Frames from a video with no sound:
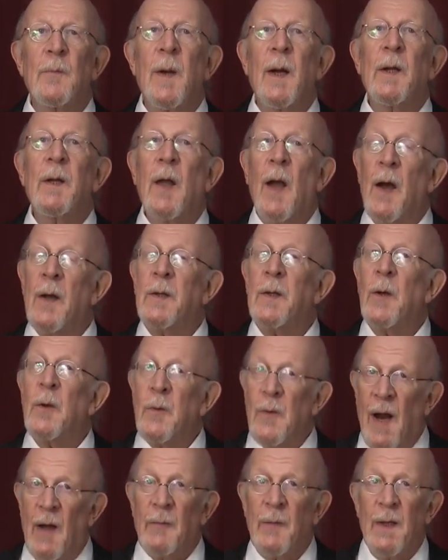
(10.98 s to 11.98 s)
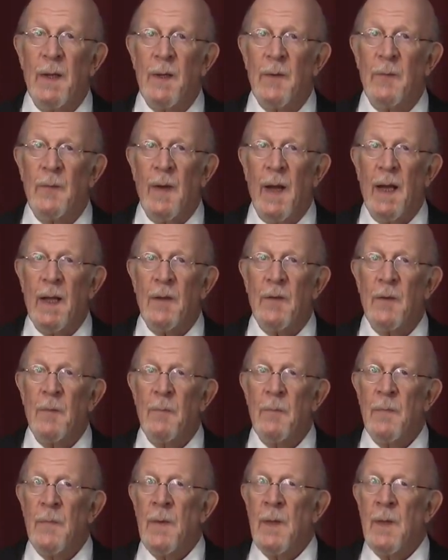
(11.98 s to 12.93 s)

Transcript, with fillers: of my cardiographic effect.